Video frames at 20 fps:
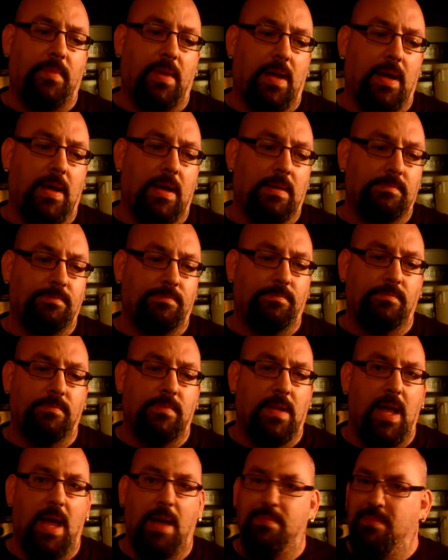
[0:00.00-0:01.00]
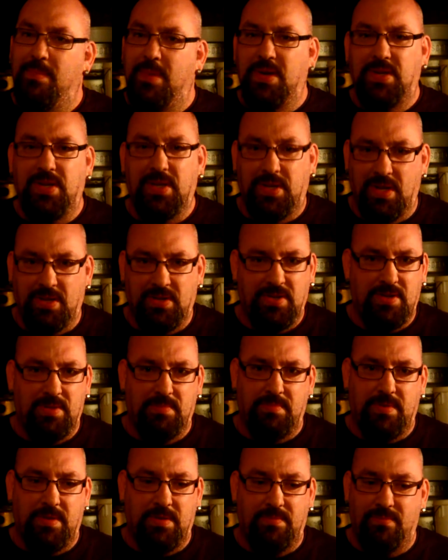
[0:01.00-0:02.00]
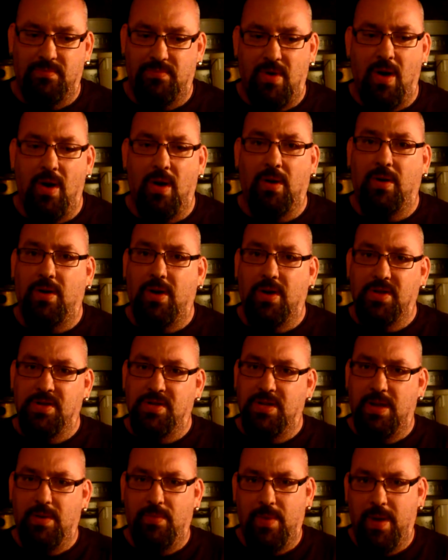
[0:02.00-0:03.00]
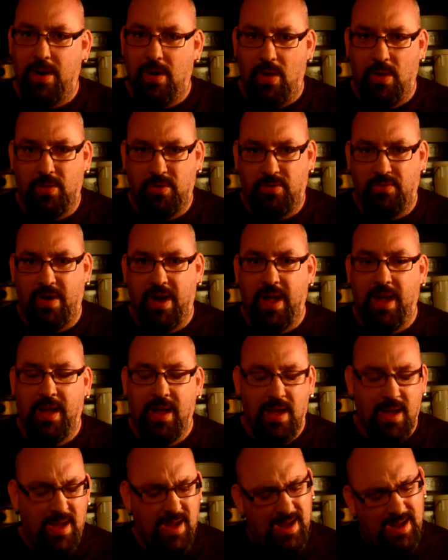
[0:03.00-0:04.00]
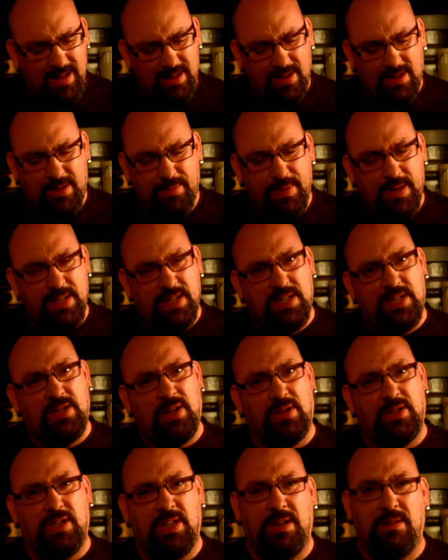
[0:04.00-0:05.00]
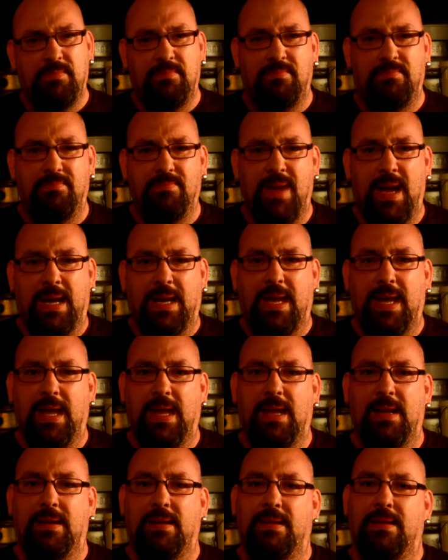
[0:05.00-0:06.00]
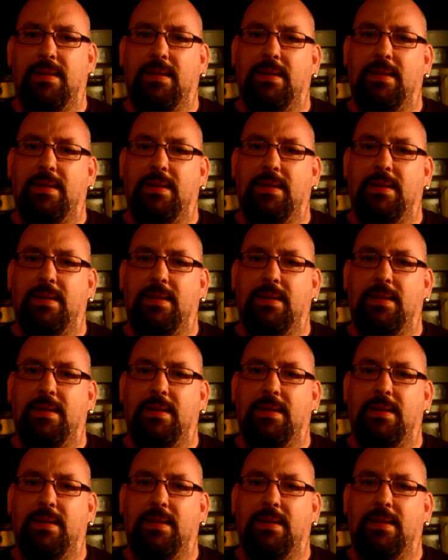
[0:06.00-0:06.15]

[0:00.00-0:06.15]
I must have done something wrong because it went all grey. It looked a bit stodgy and manky, and